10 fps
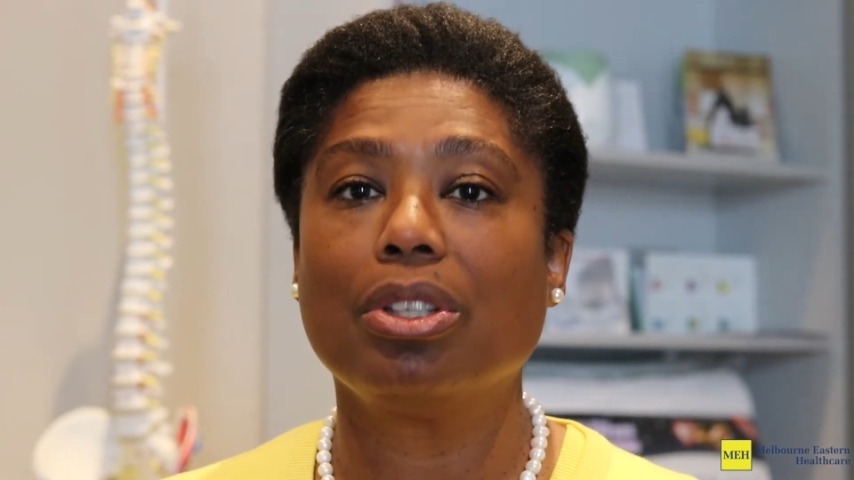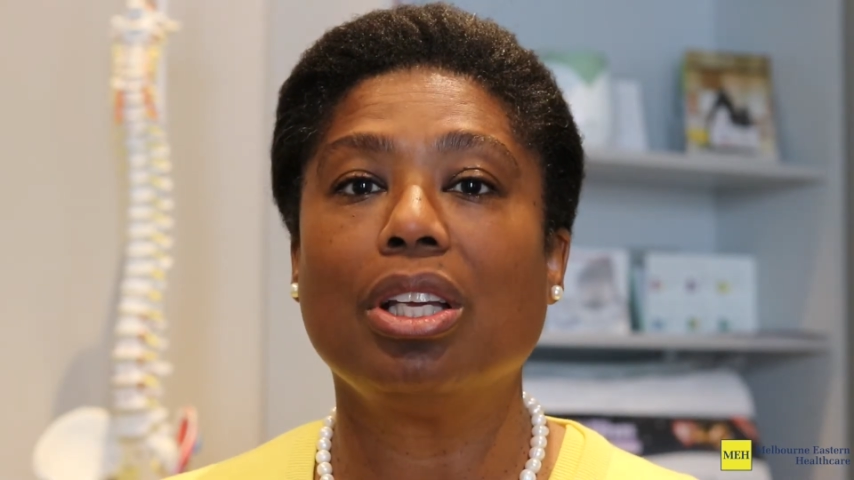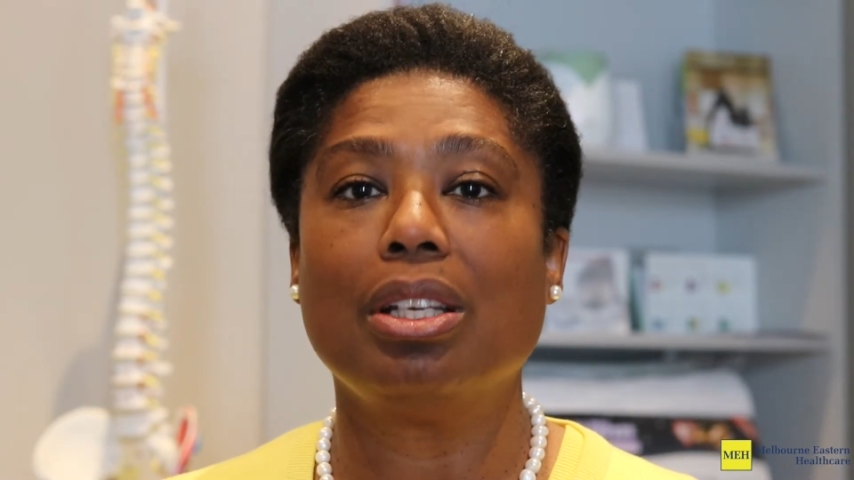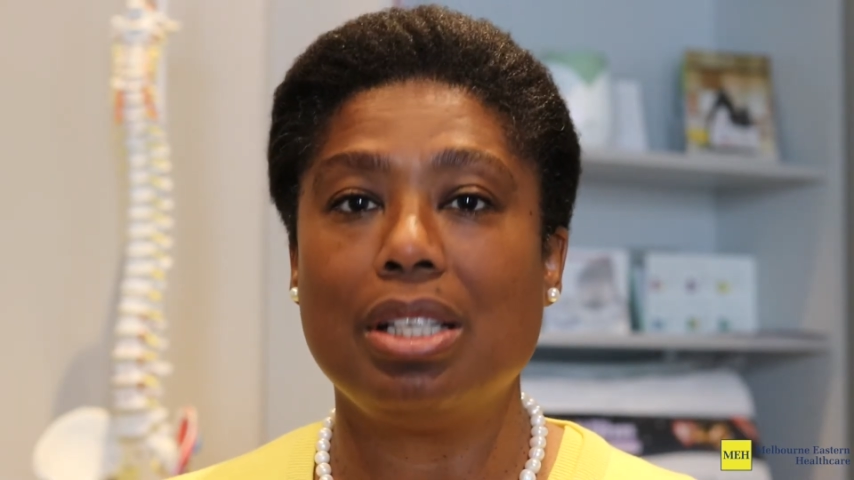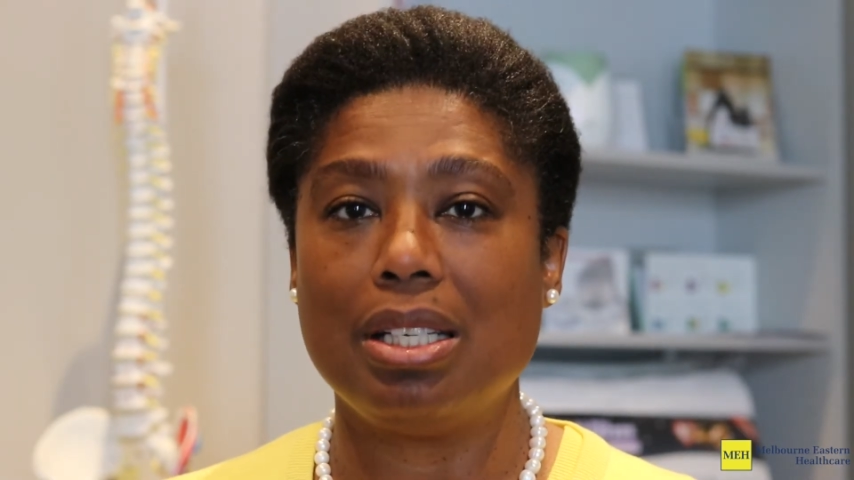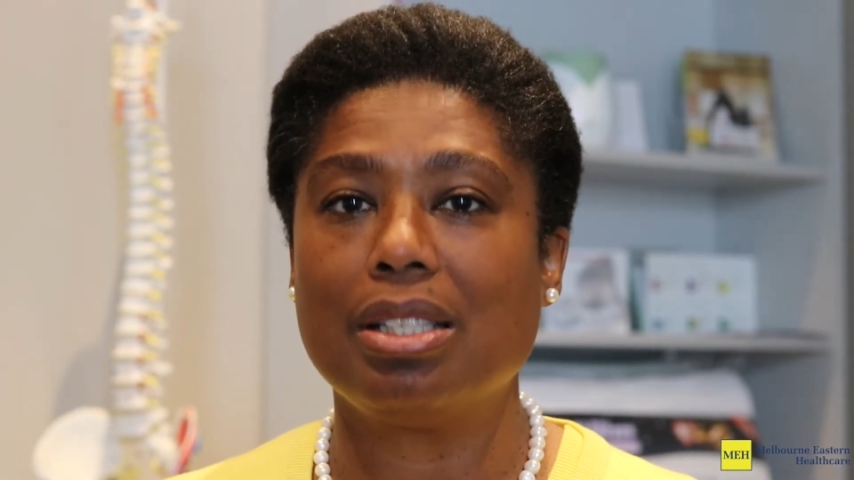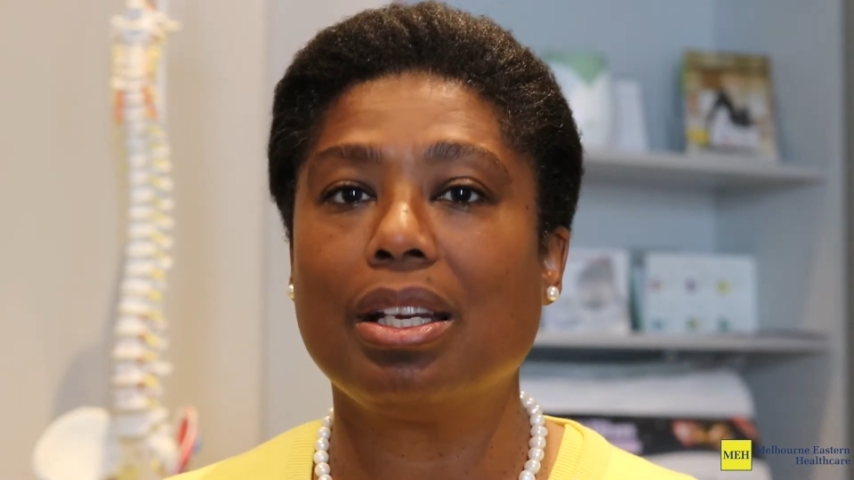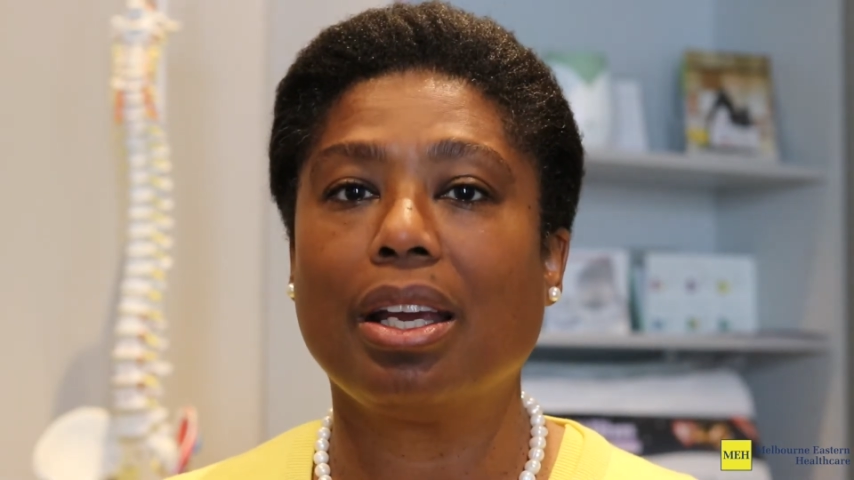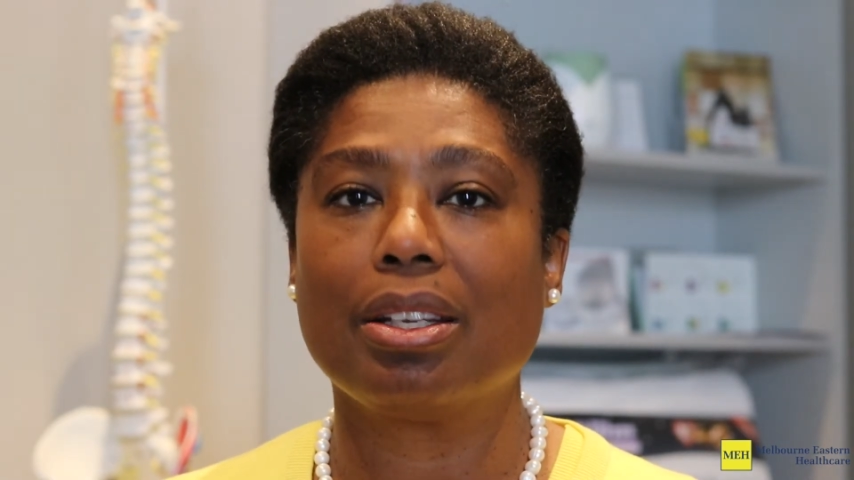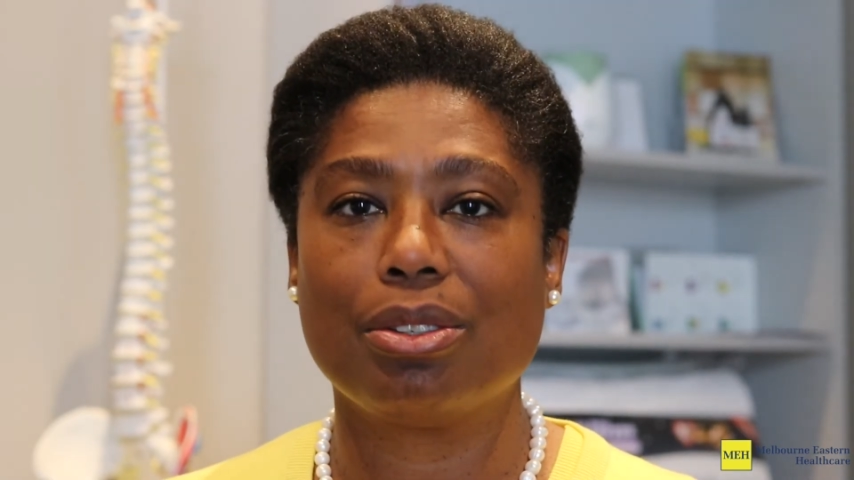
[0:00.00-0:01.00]
You need
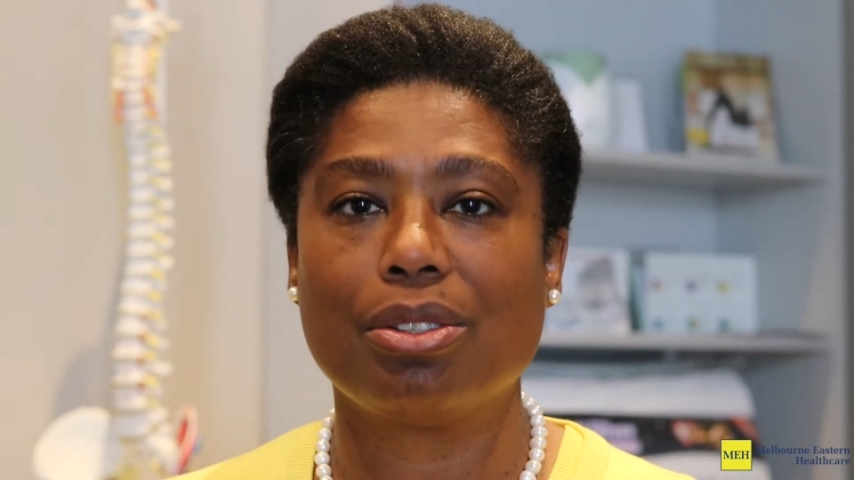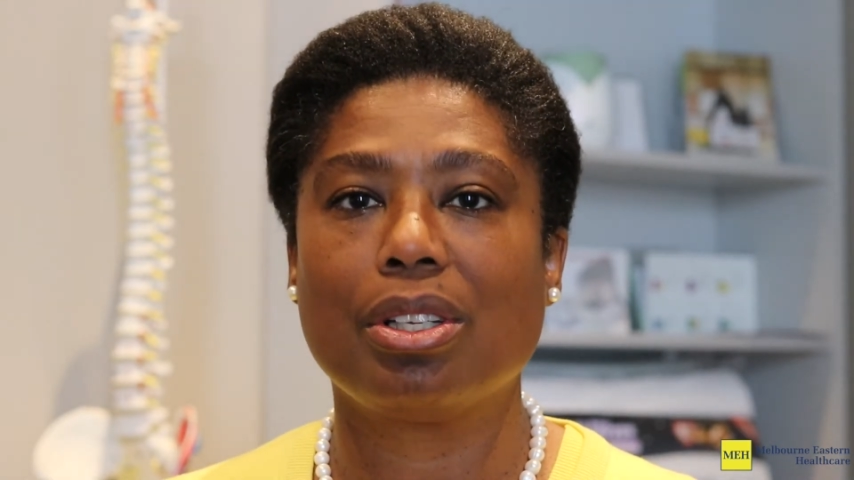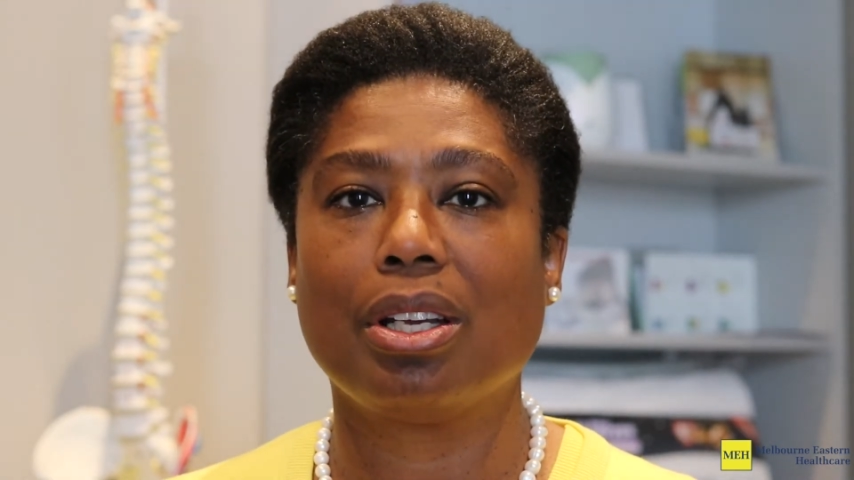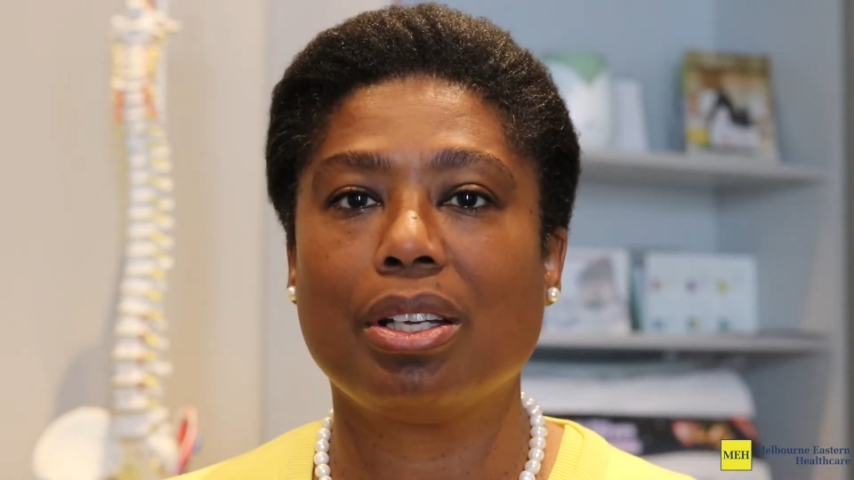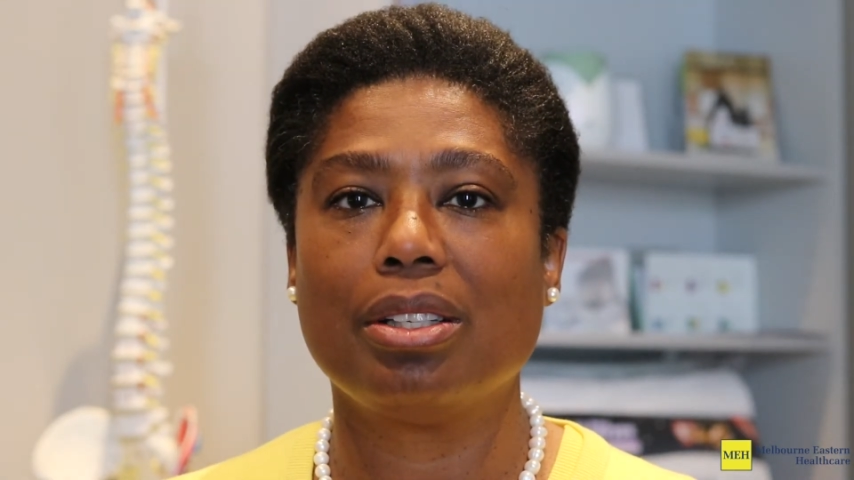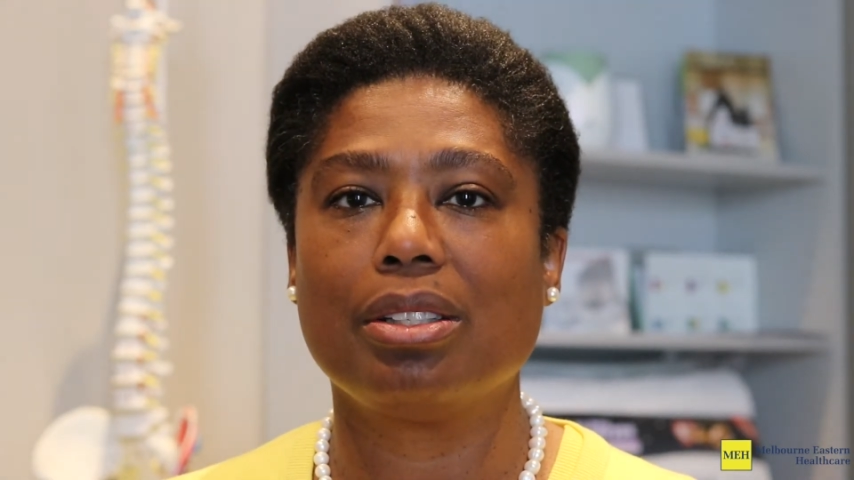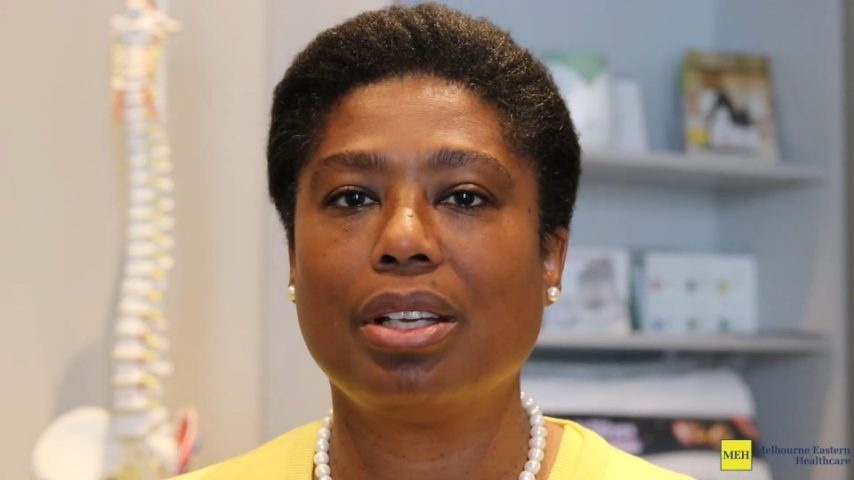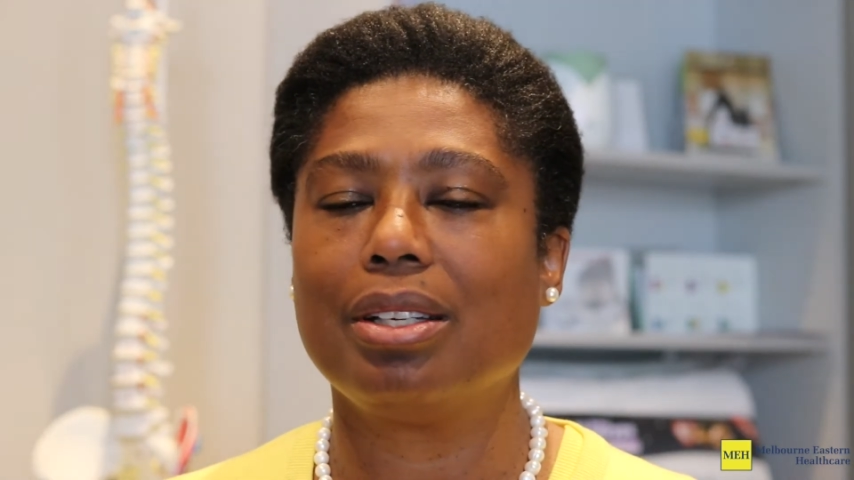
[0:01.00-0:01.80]
to exercise,